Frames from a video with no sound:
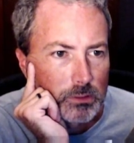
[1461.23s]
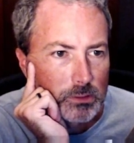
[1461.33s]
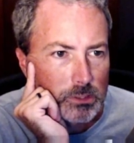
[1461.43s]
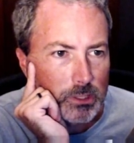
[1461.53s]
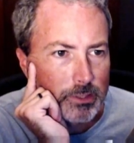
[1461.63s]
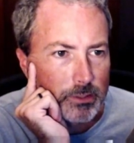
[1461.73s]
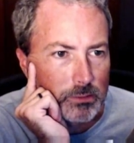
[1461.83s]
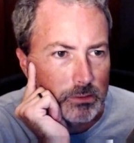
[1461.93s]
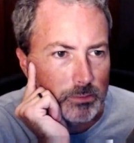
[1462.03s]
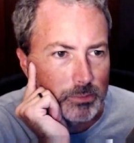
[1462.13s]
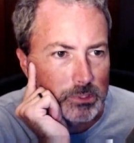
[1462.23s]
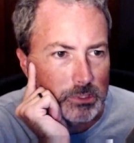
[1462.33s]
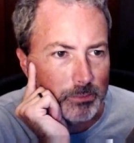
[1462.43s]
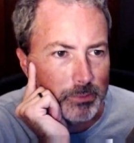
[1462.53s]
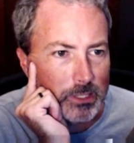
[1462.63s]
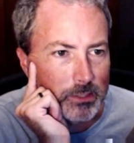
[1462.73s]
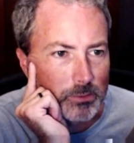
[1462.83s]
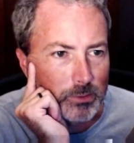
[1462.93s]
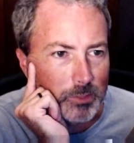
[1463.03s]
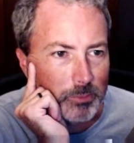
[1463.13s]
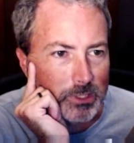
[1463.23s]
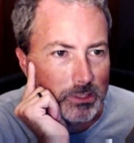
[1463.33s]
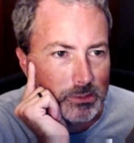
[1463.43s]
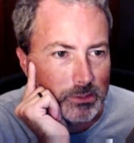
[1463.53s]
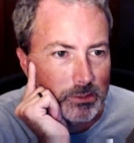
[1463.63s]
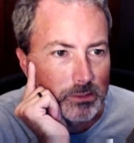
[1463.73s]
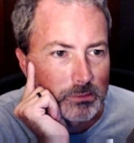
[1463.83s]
Sorry, YouTube, skip ahead 20 minutes here.